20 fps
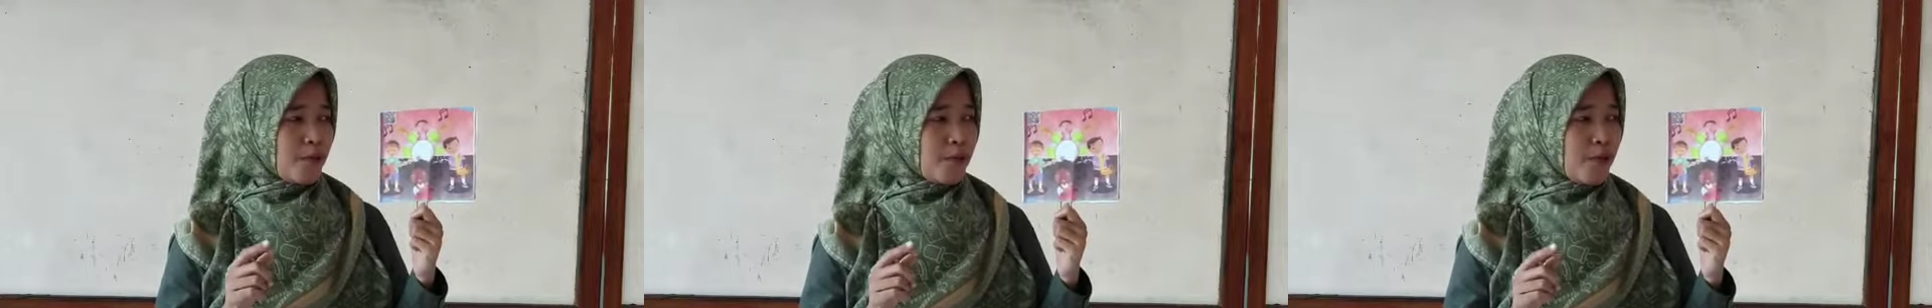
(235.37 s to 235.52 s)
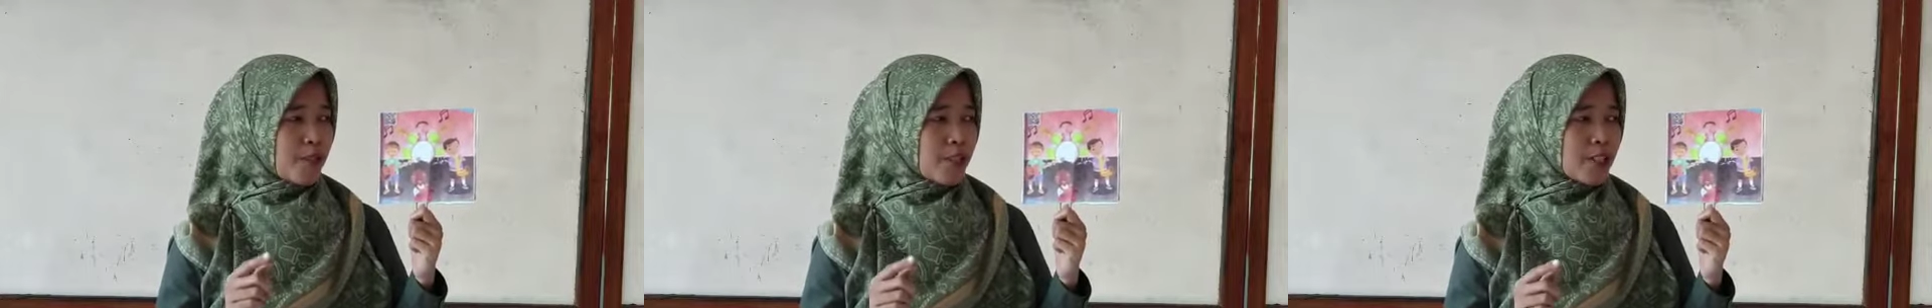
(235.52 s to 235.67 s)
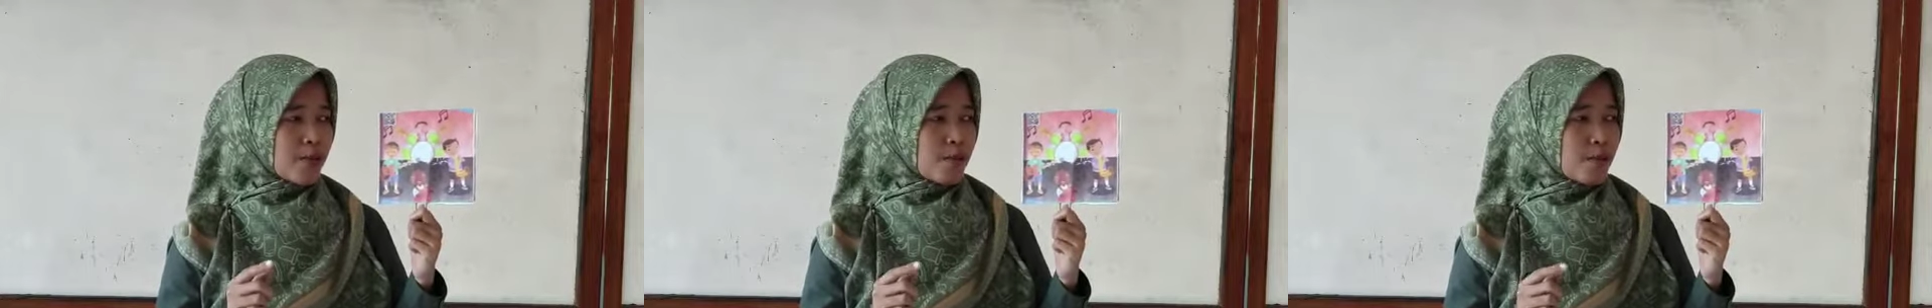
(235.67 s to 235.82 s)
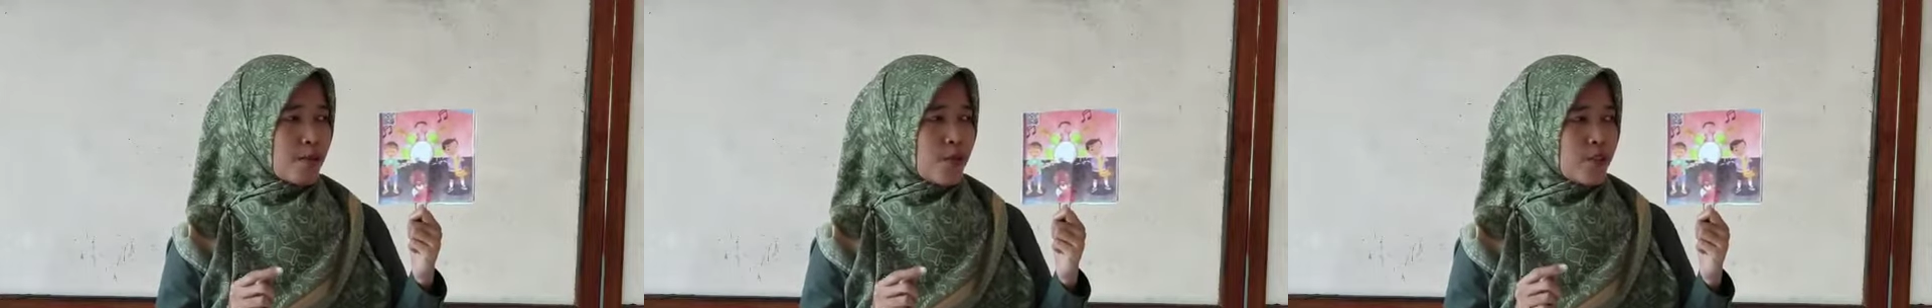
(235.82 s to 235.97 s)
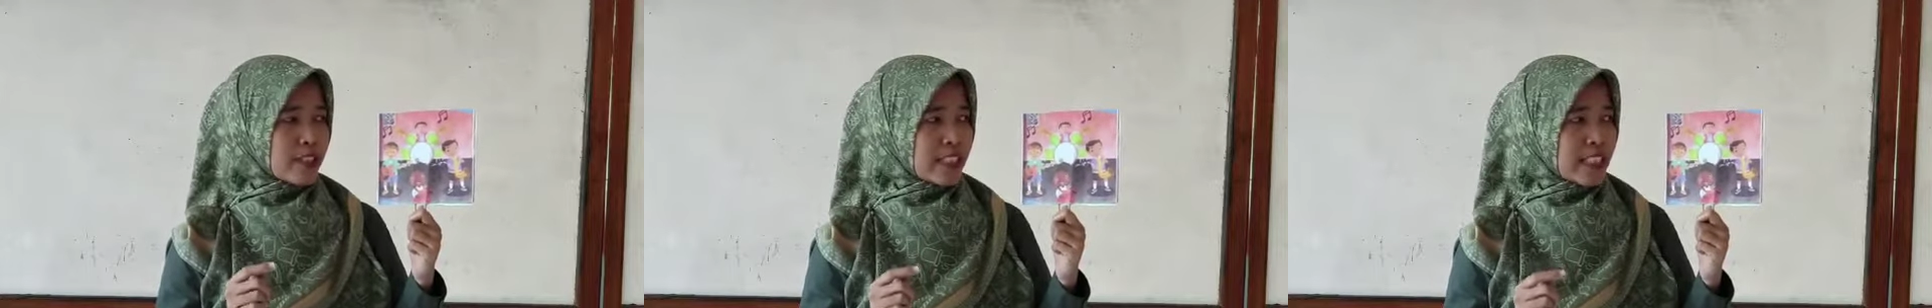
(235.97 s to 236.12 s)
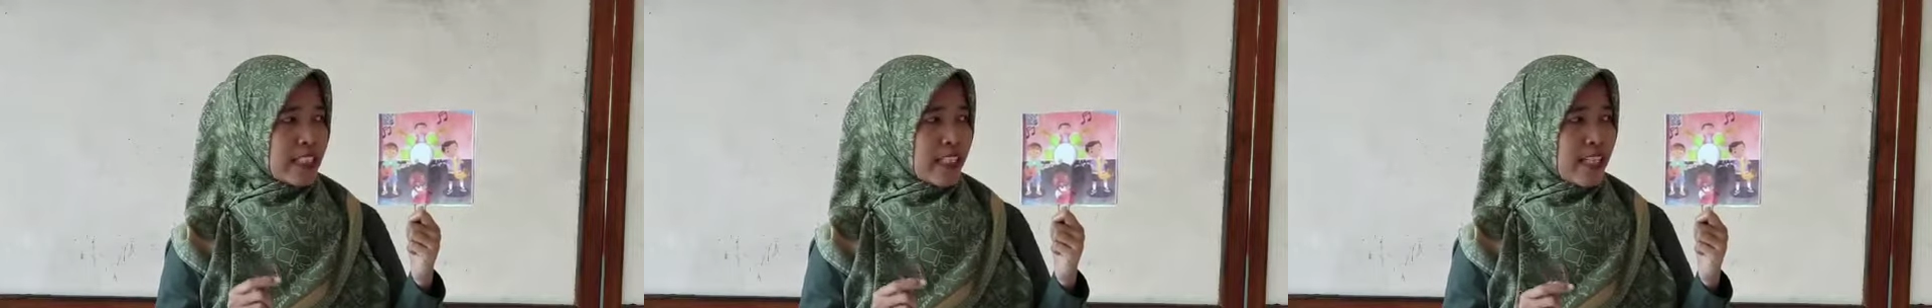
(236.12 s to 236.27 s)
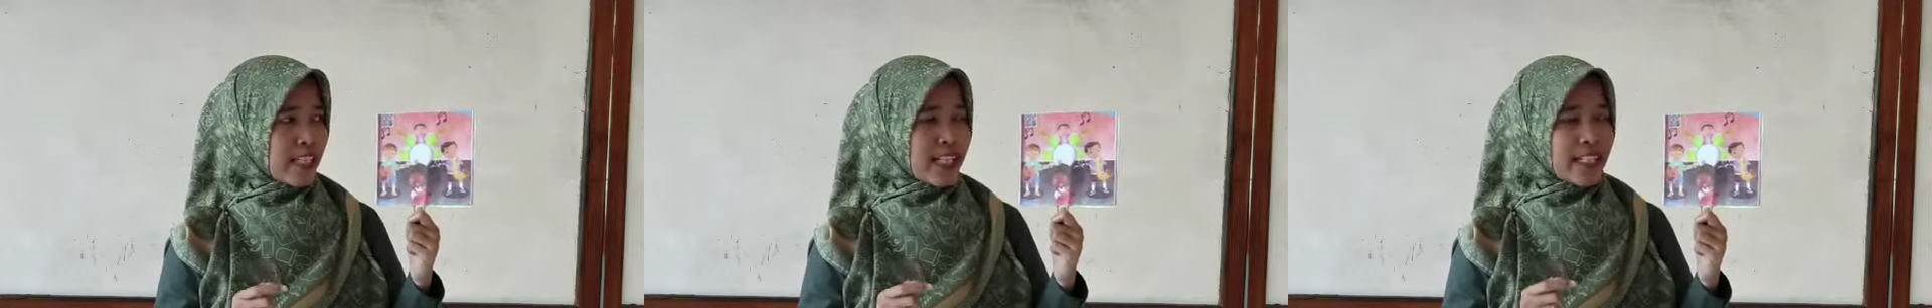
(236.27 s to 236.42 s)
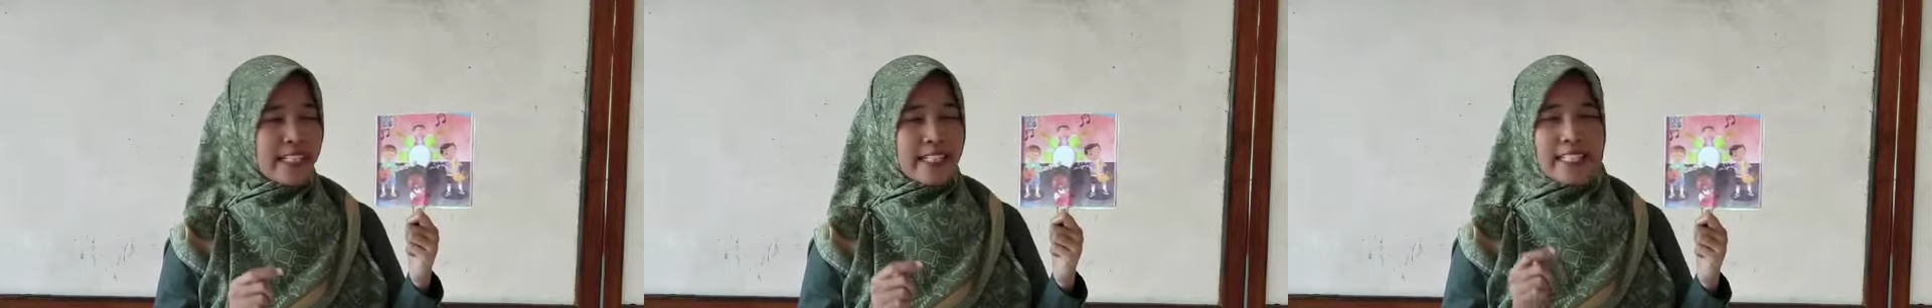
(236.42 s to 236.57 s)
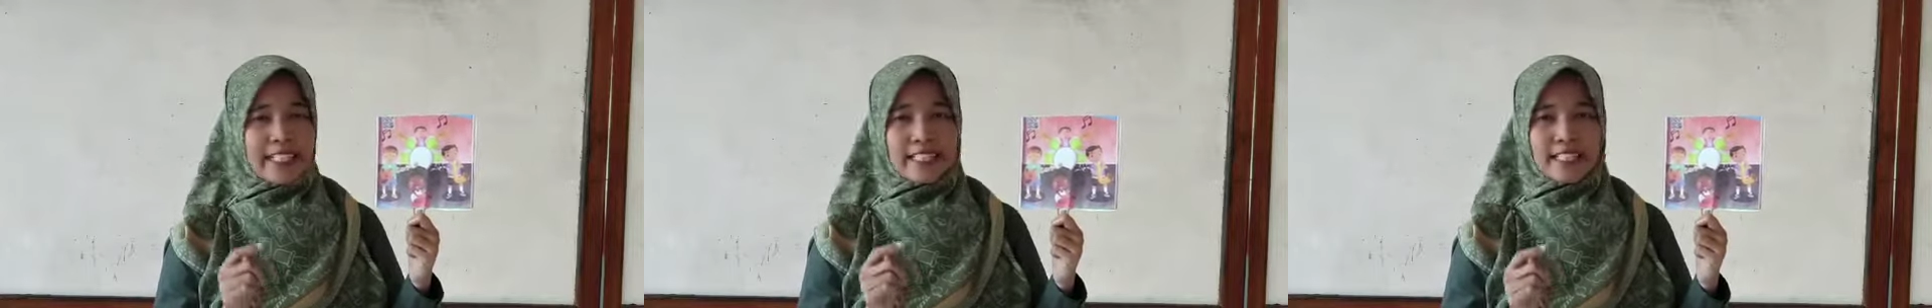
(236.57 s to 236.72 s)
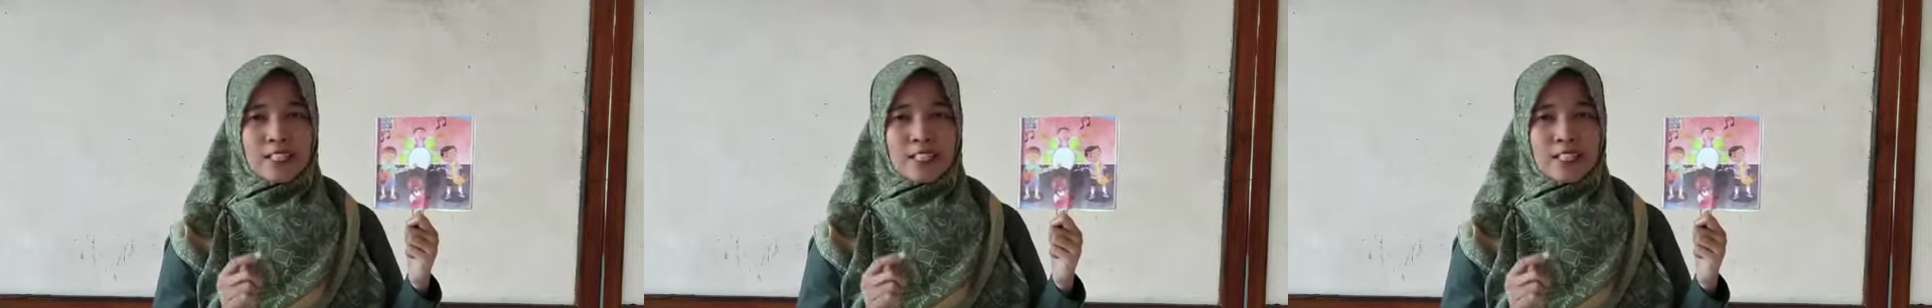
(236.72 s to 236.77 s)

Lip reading: What musical